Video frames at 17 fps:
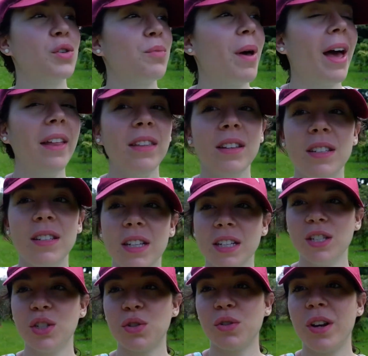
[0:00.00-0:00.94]
So I'm at the
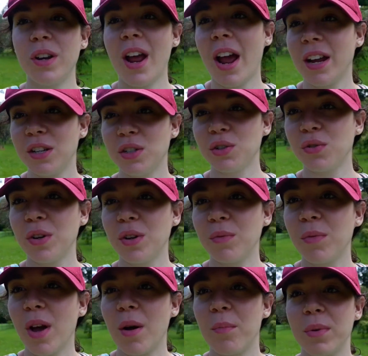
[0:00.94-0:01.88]
Daintree ice
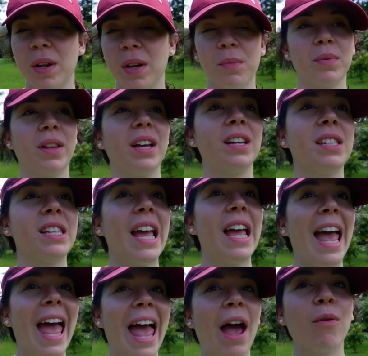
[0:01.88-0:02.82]
cream company place
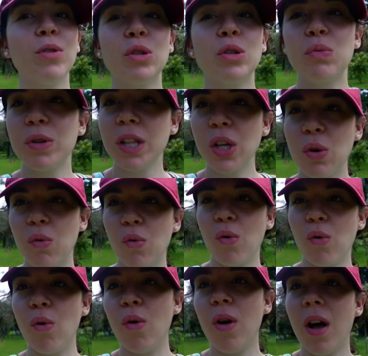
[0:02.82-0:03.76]
and what's really
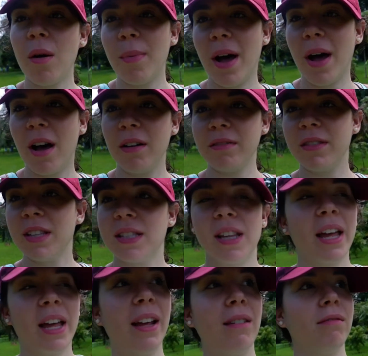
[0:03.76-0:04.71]
cool about
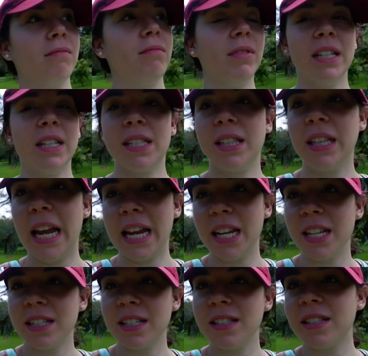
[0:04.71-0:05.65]
this like this
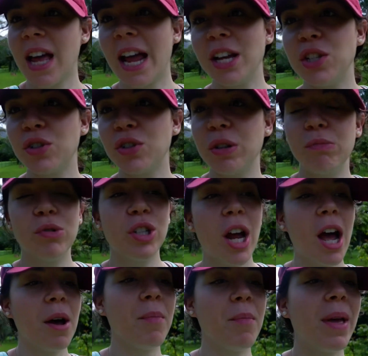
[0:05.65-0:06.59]
lady's ice cream
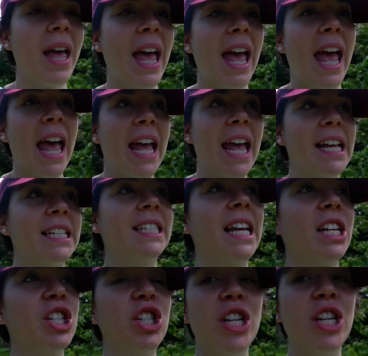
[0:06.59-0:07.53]
shop
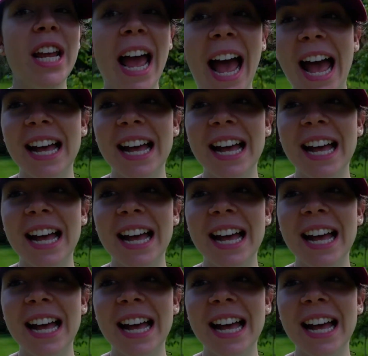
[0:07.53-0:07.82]
is that she